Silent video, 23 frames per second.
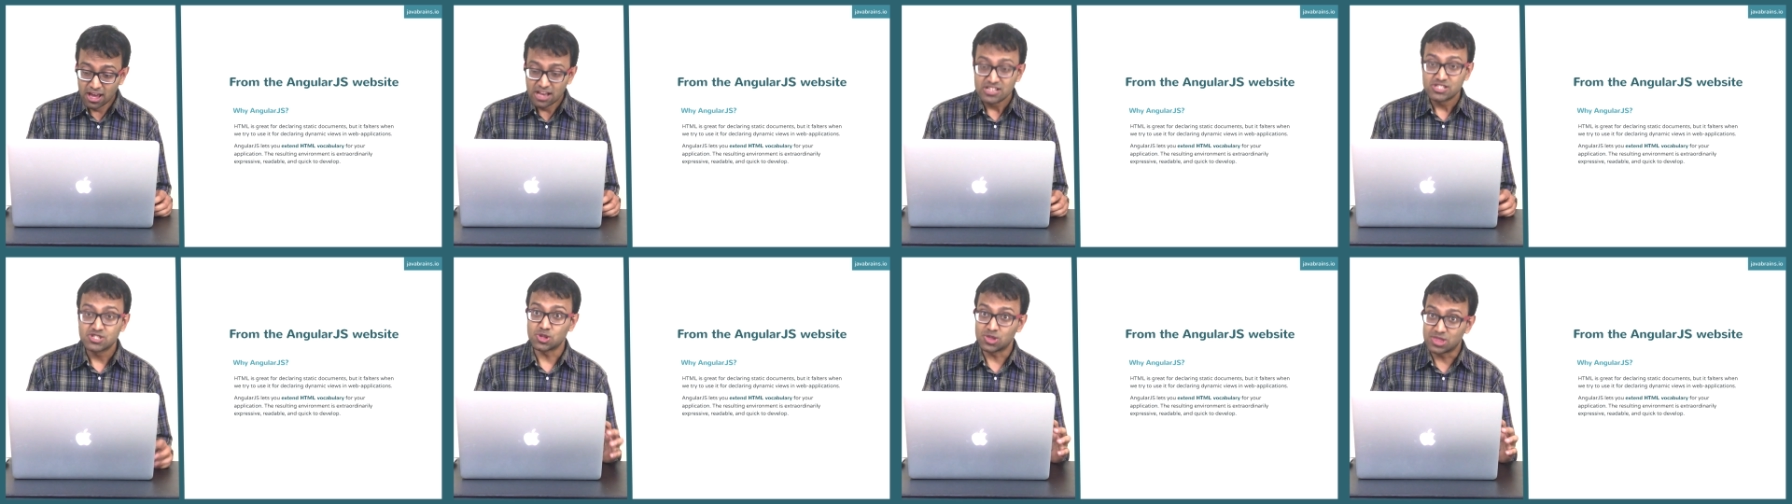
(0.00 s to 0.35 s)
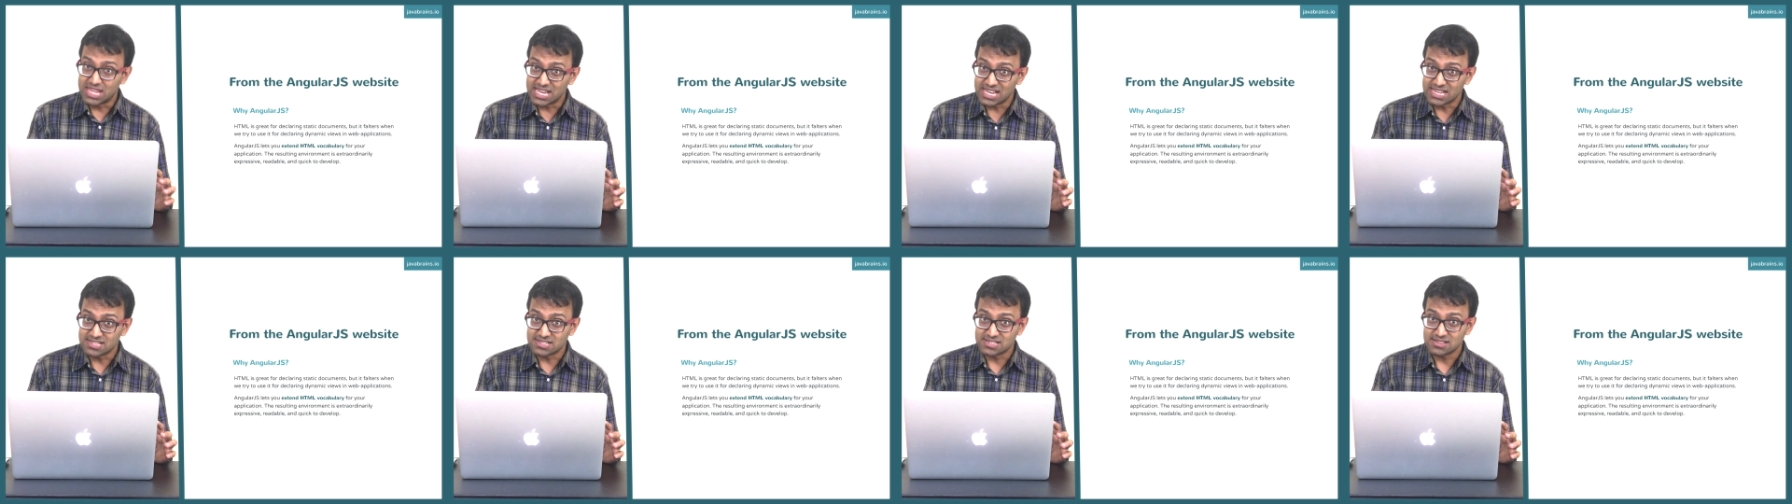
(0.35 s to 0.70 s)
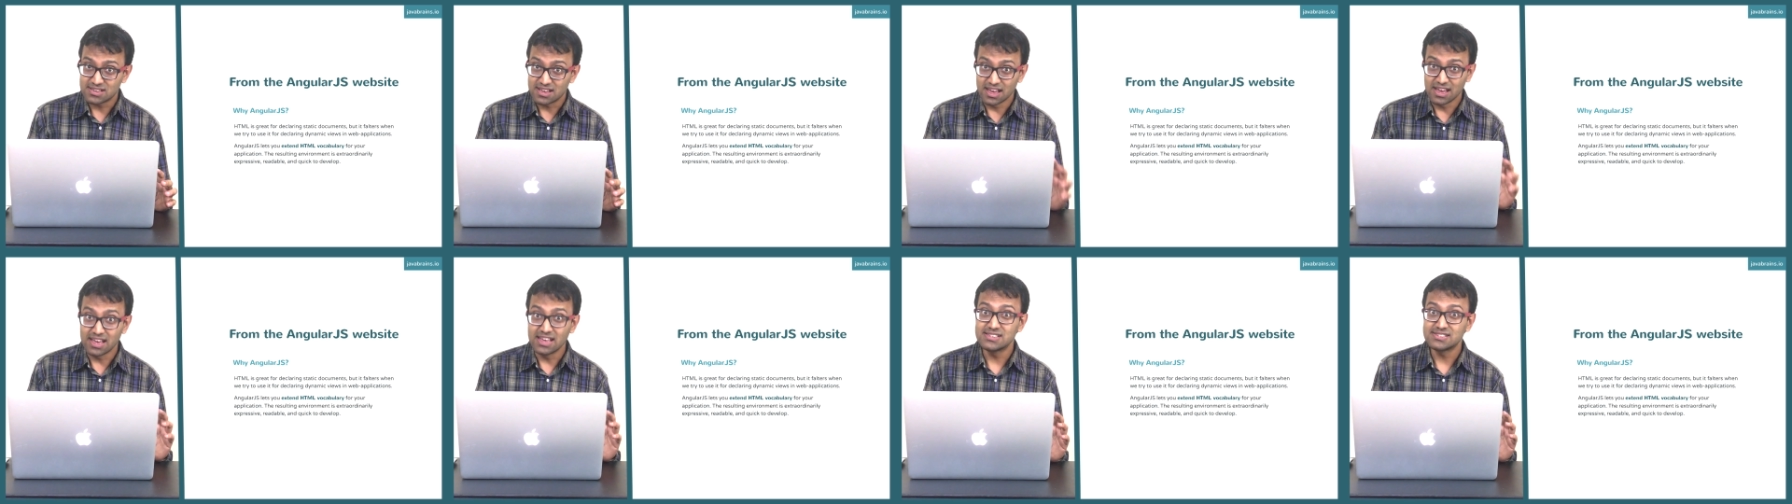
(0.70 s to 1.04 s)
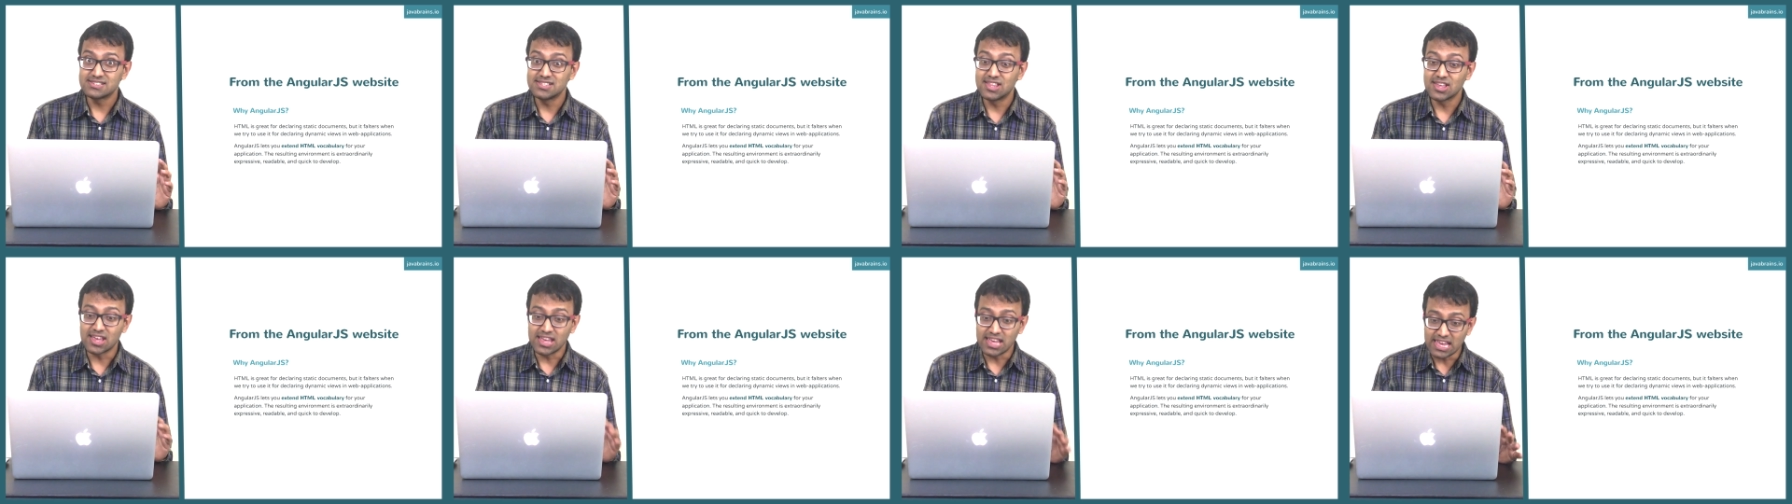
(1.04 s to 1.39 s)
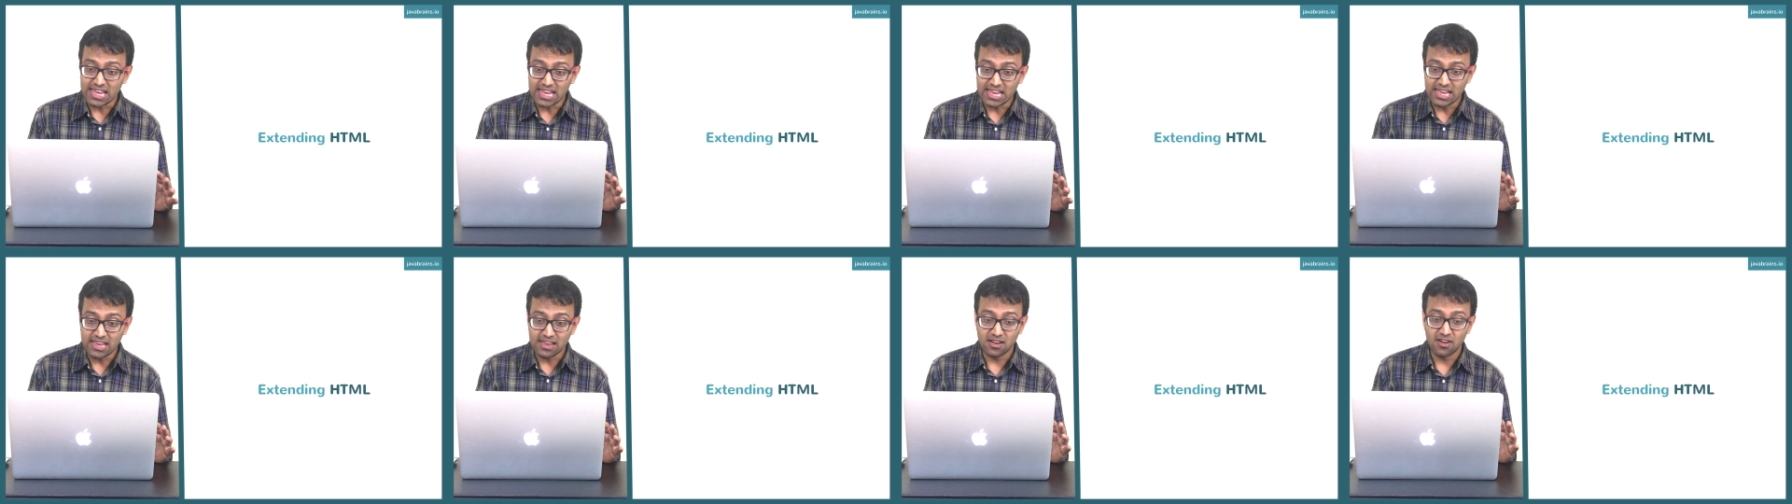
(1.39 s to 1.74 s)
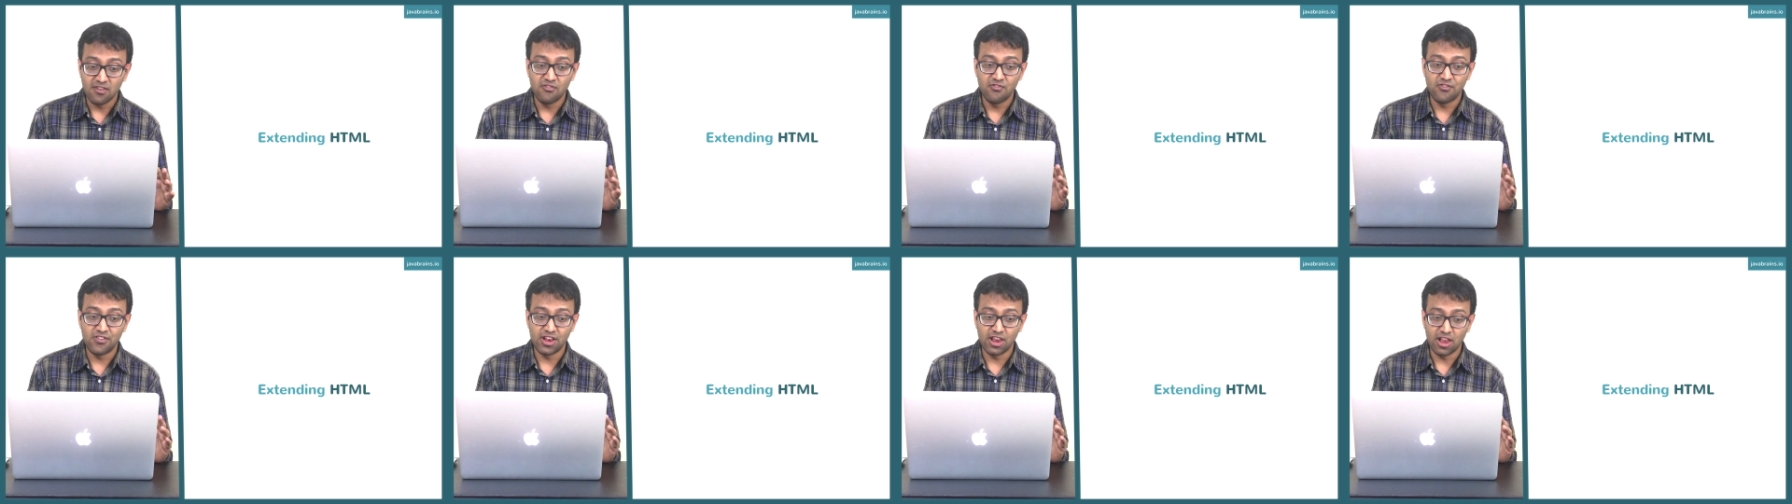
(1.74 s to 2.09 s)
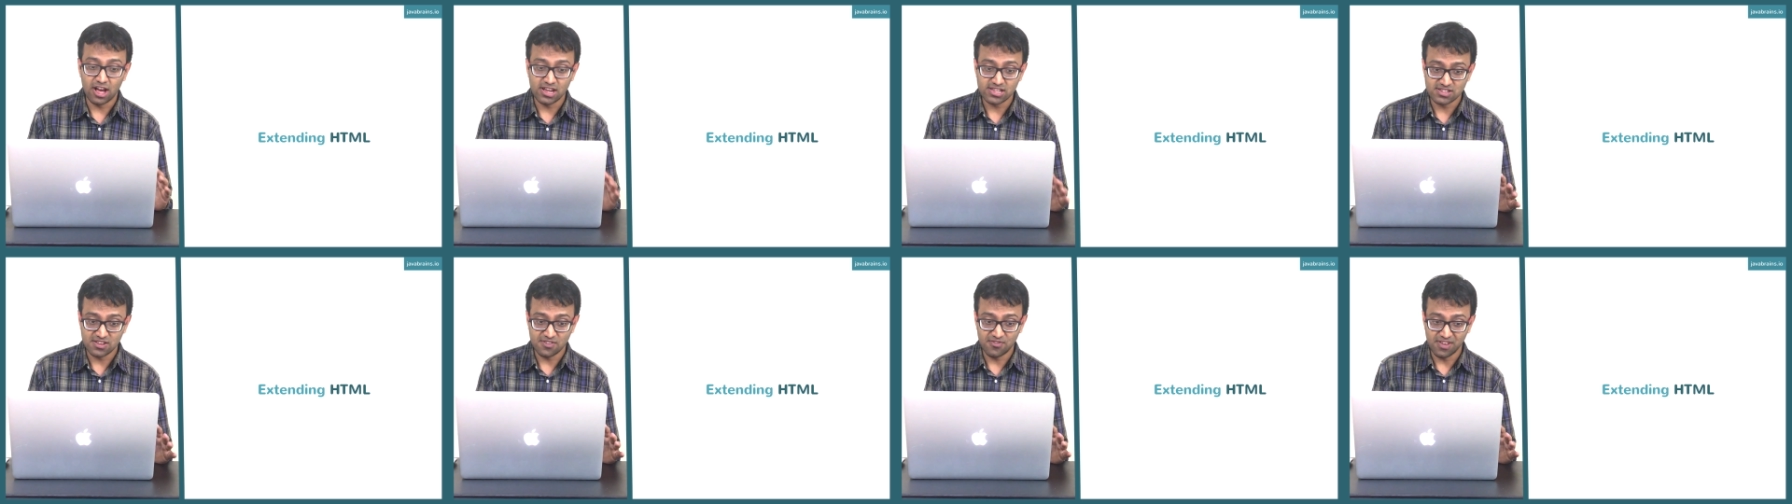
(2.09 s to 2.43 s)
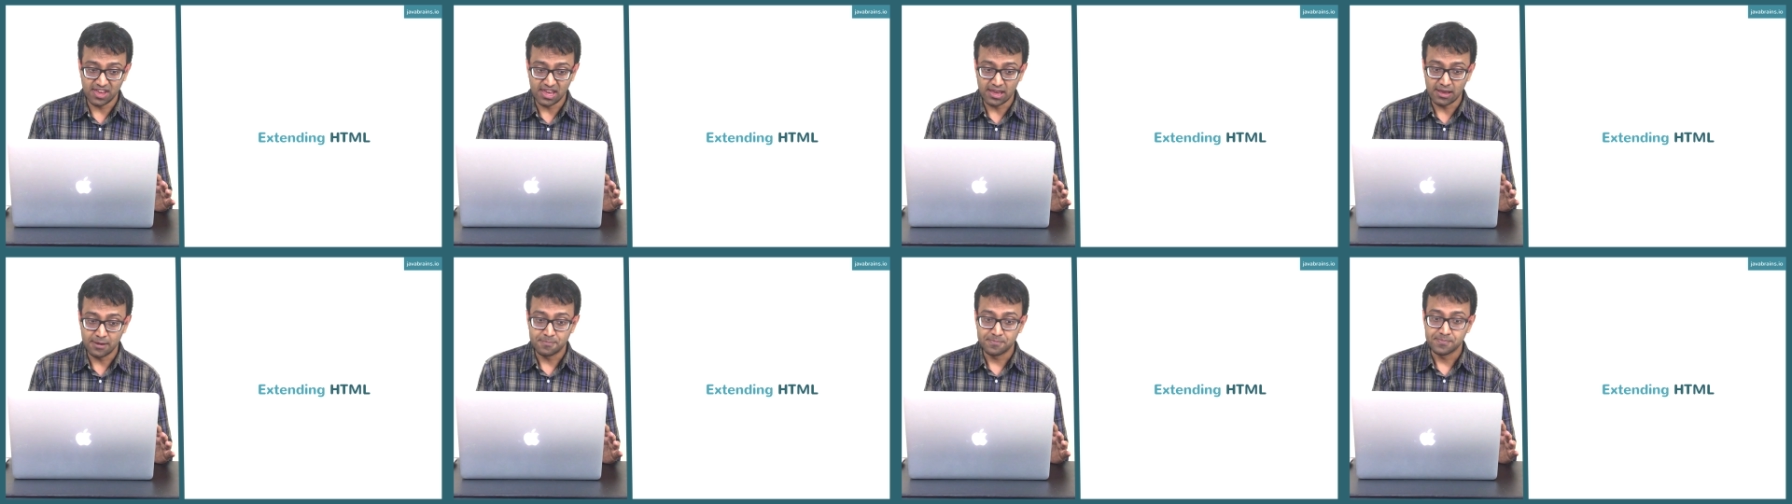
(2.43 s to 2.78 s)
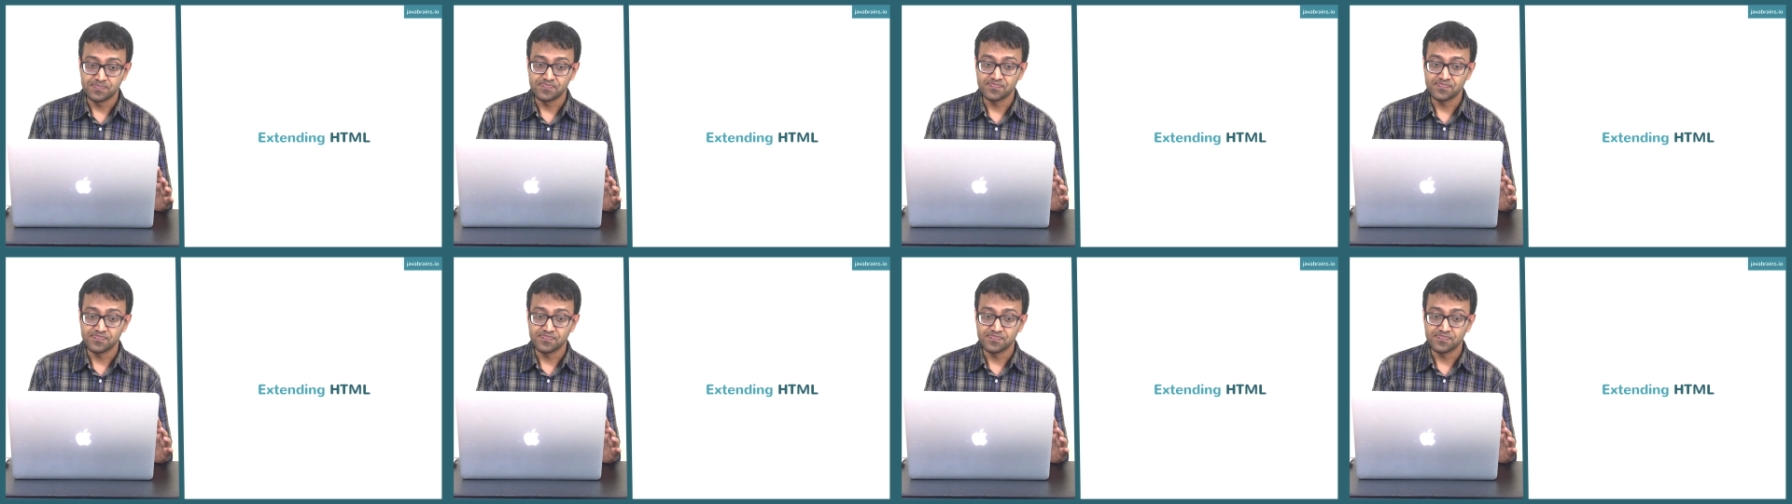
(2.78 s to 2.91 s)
So this is the key philosophy